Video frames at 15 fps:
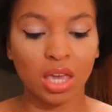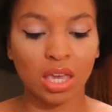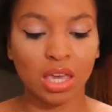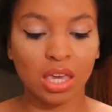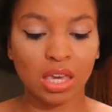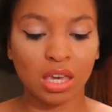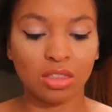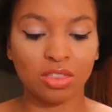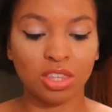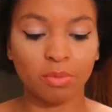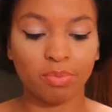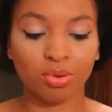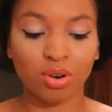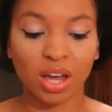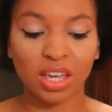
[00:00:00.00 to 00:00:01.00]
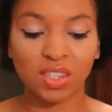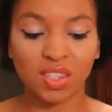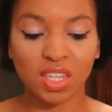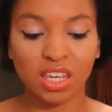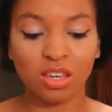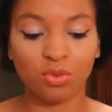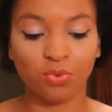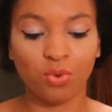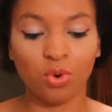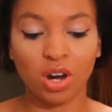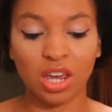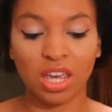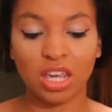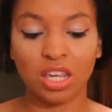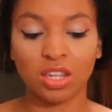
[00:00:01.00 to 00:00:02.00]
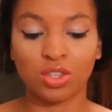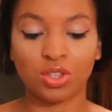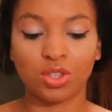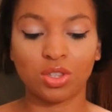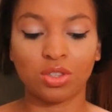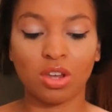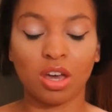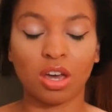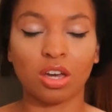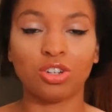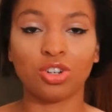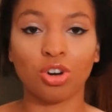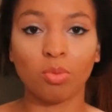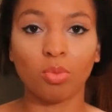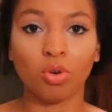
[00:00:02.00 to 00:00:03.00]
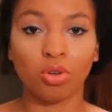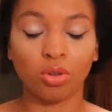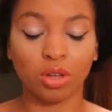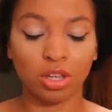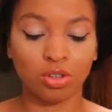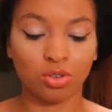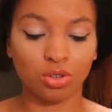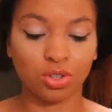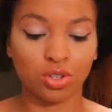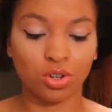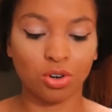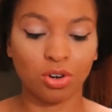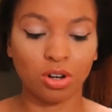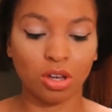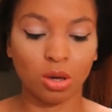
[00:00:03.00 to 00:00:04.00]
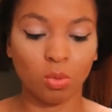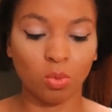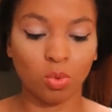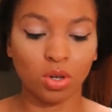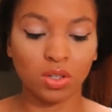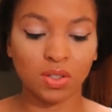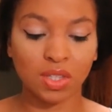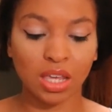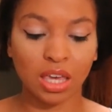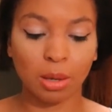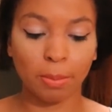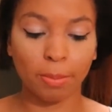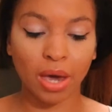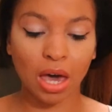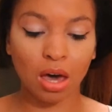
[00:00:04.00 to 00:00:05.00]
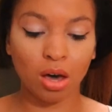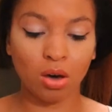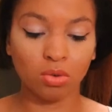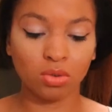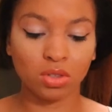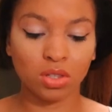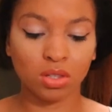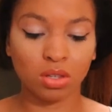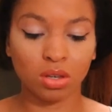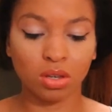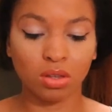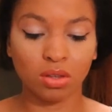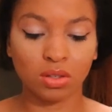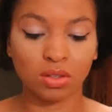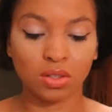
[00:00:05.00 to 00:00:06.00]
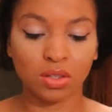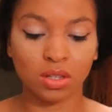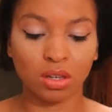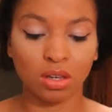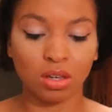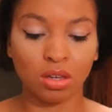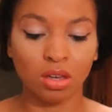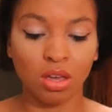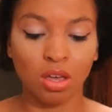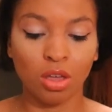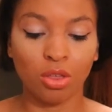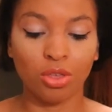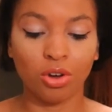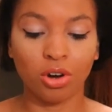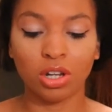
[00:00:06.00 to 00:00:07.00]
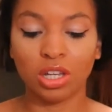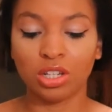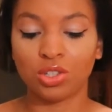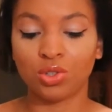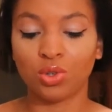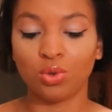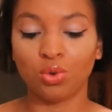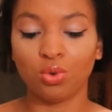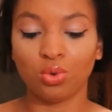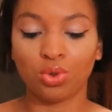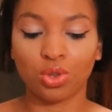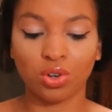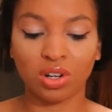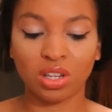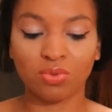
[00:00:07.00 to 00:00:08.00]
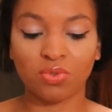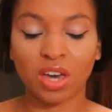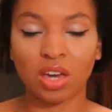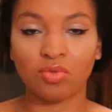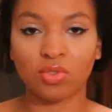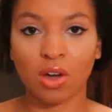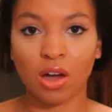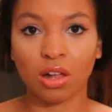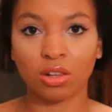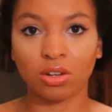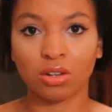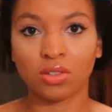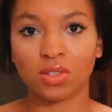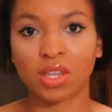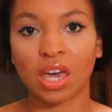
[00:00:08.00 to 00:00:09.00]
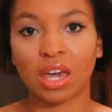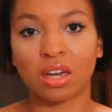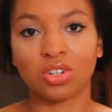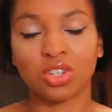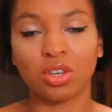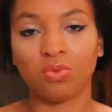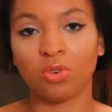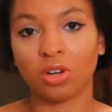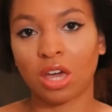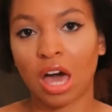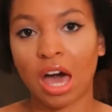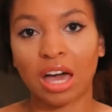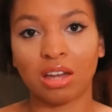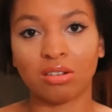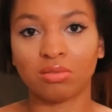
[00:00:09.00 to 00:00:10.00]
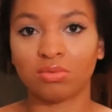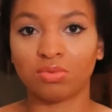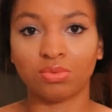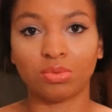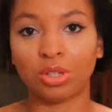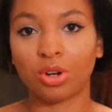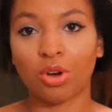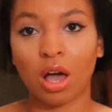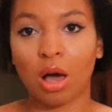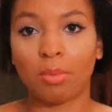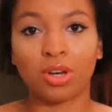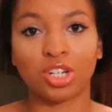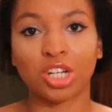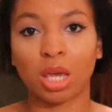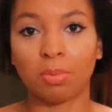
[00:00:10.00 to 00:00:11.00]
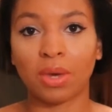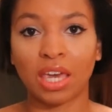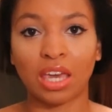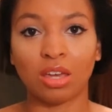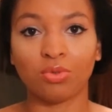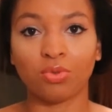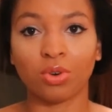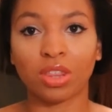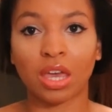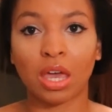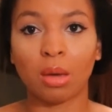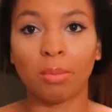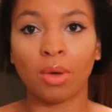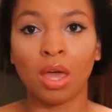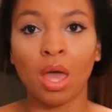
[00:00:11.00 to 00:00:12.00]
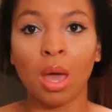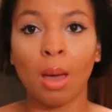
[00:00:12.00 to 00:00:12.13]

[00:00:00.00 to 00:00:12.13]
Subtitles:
And the pricing for a dermal in your sternum was about, let's see, $30 to $35. I actually forgot, you know, how much I paid for them,